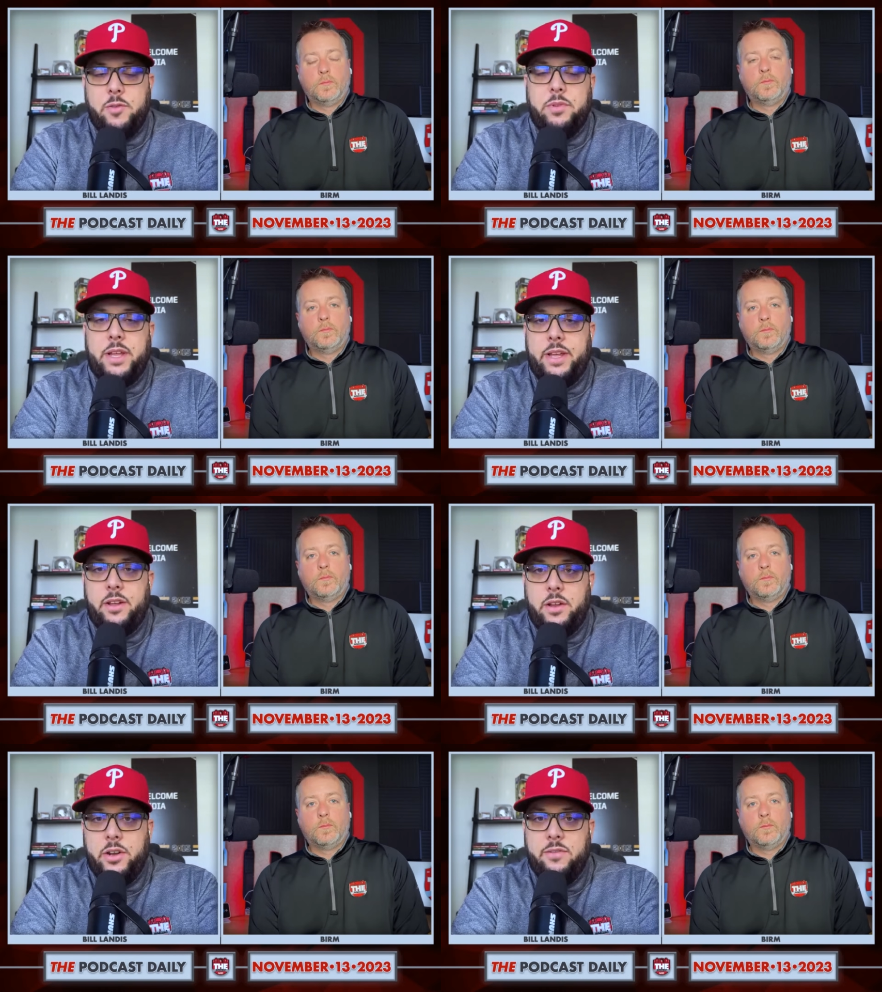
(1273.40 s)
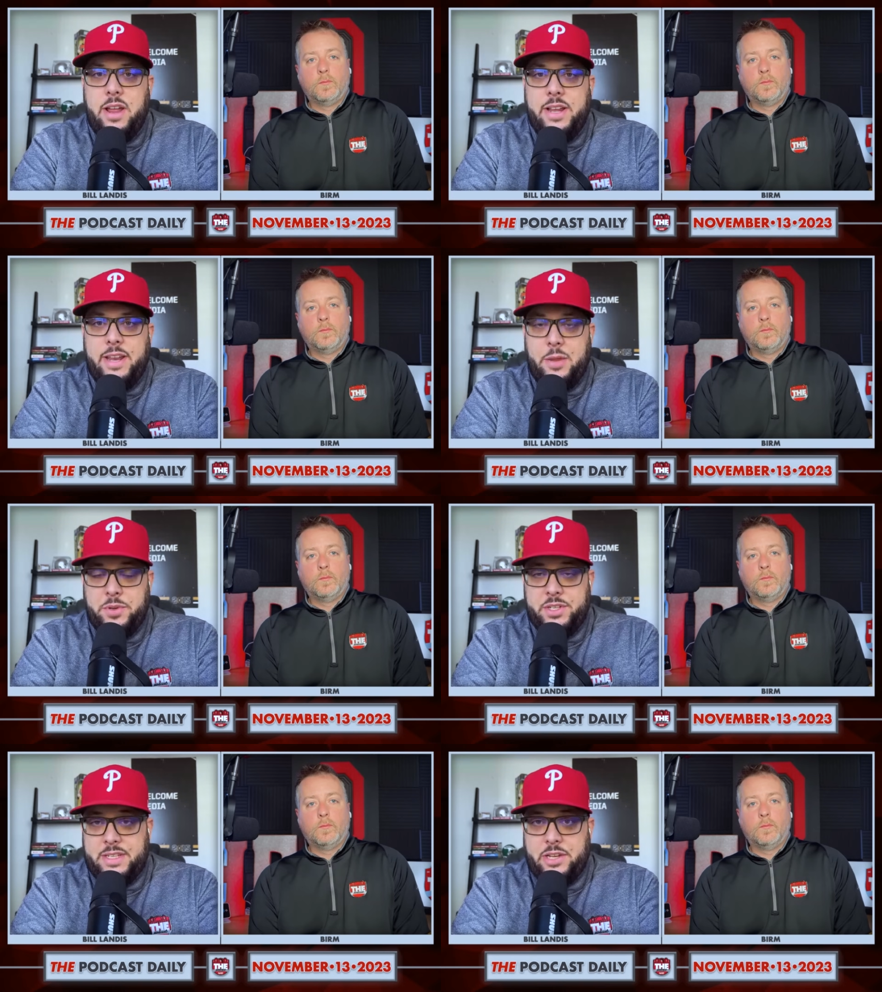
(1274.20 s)
Speaker 1: play under Ryan Day, which
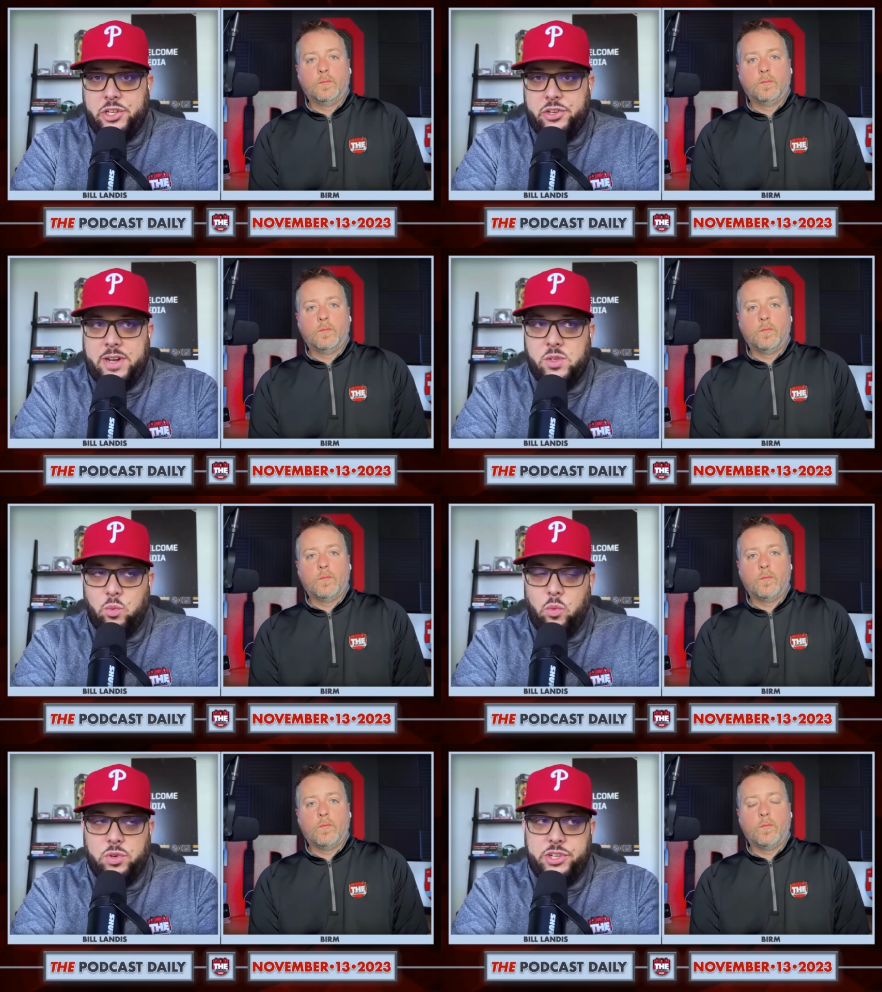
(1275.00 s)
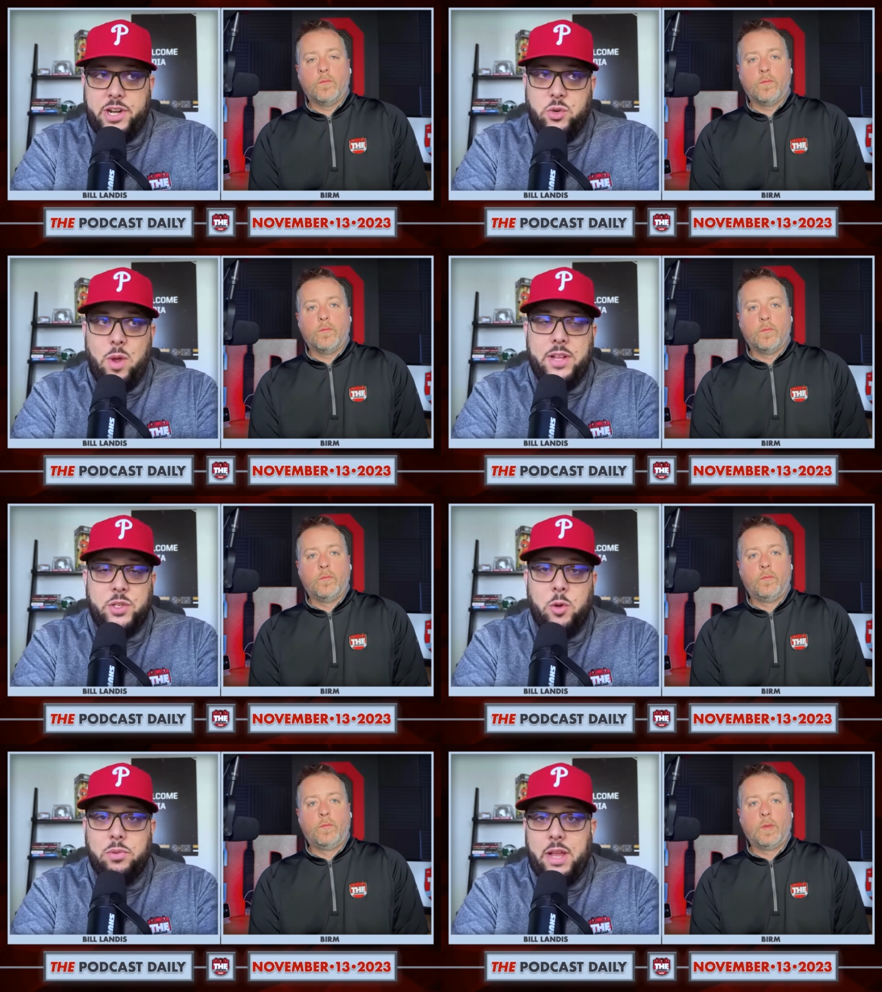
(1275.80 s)
is that stretch stretch wide
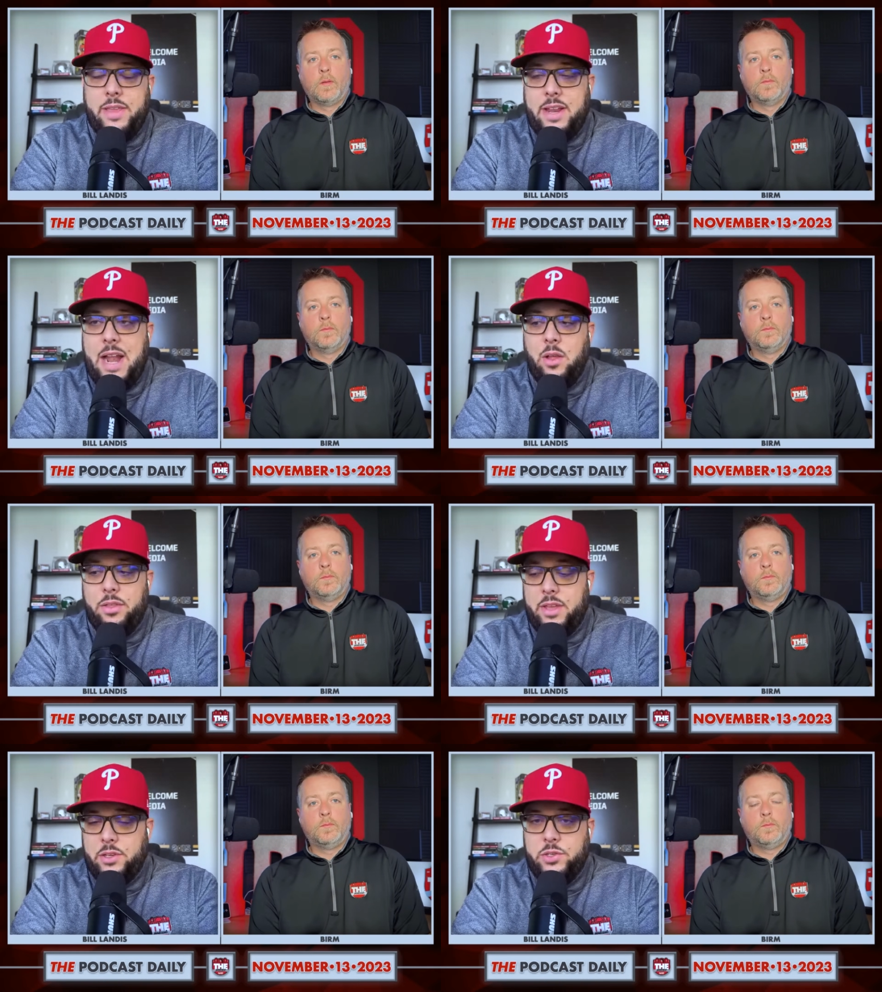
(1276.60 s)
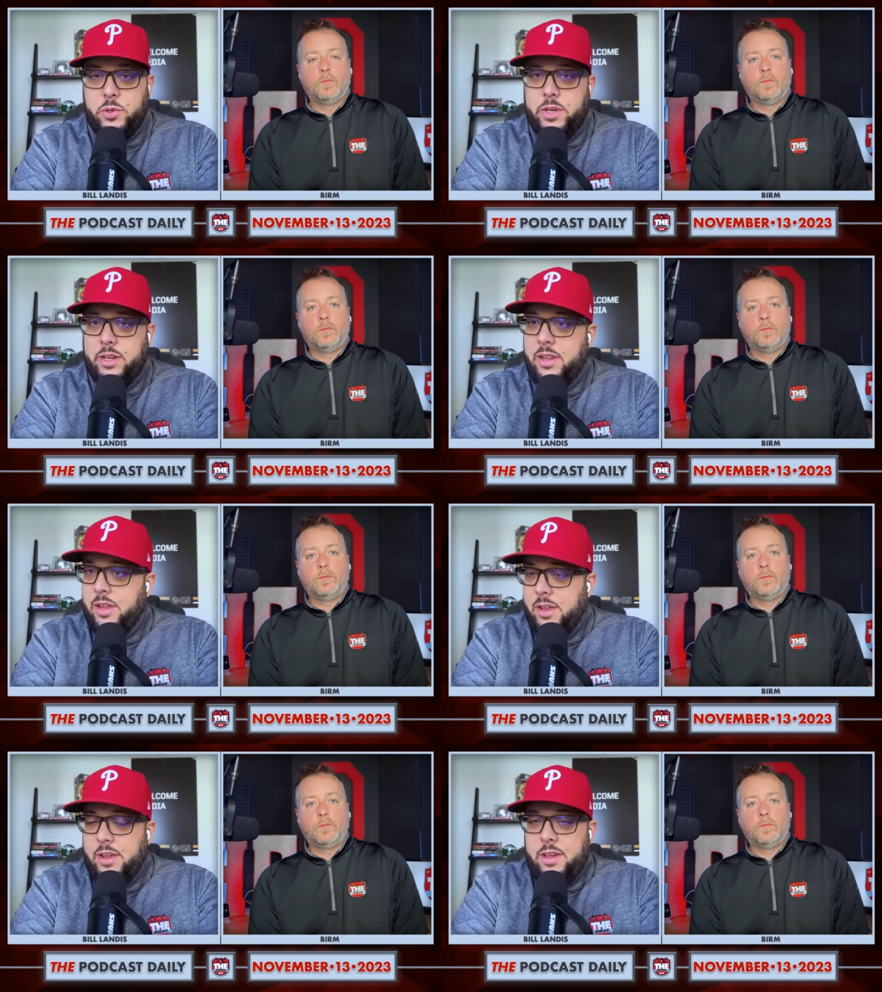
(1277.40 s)
zone play that I don't think suited
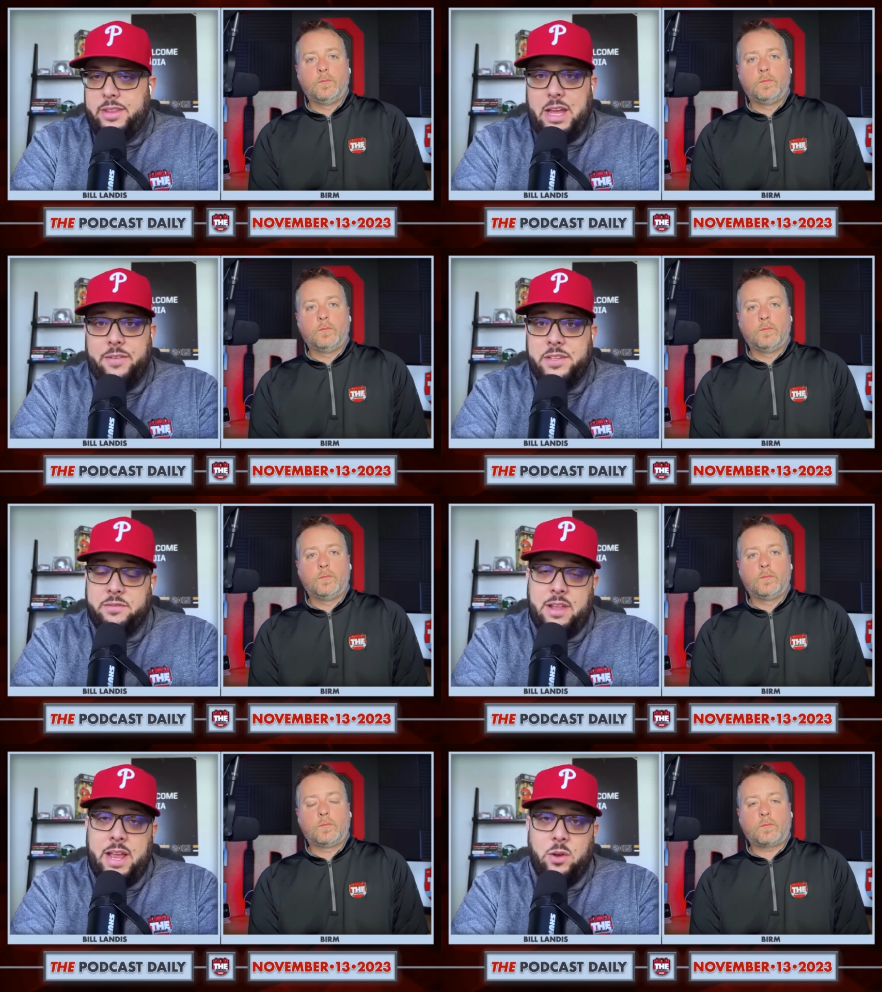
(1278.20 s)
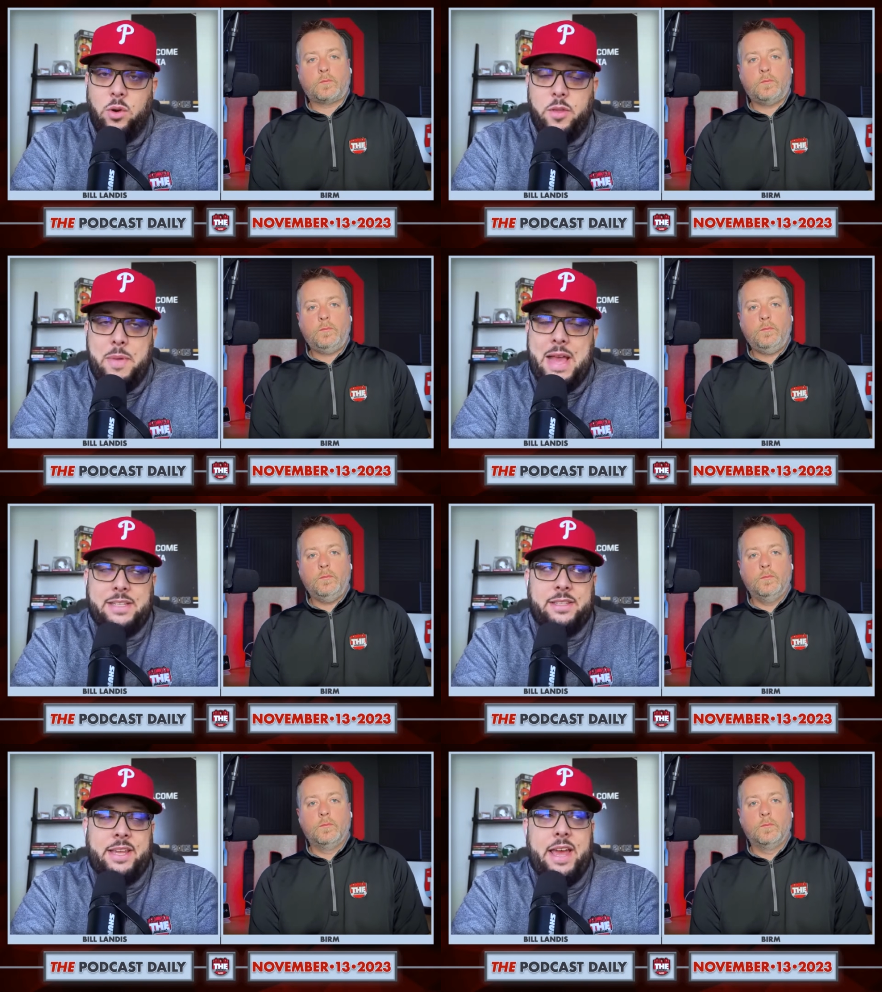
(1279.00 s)
the offensive line or the backs
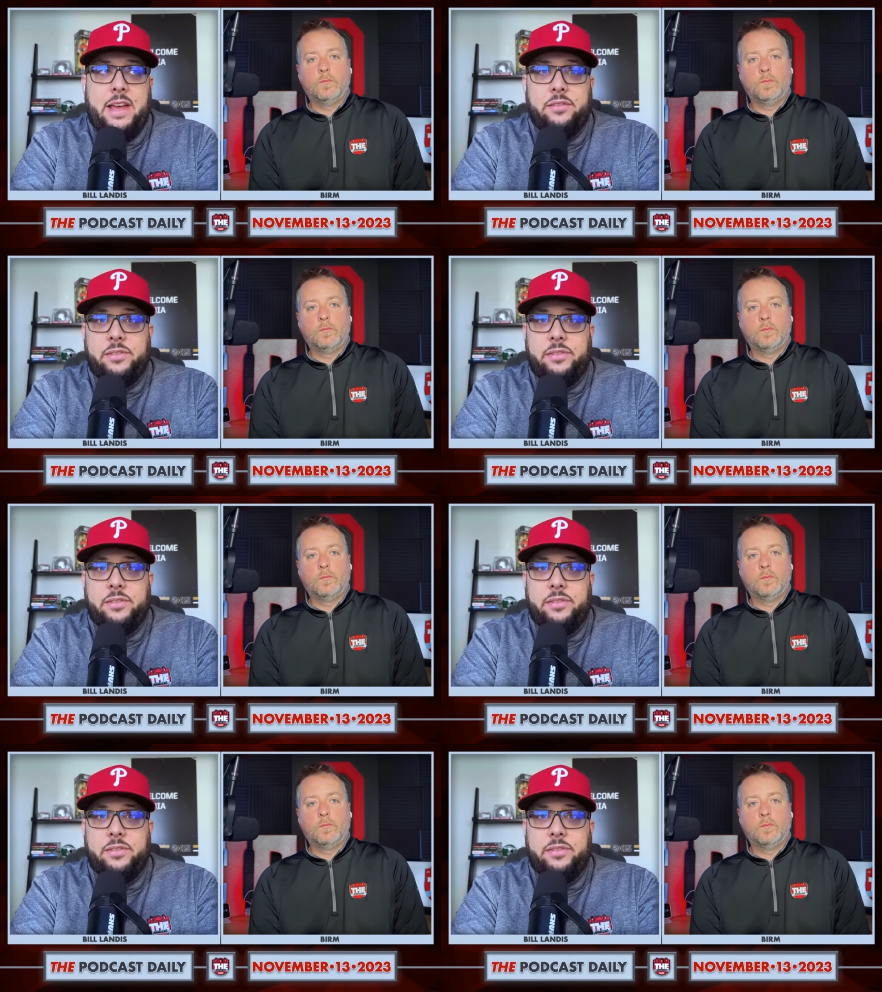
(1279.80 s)
that they have.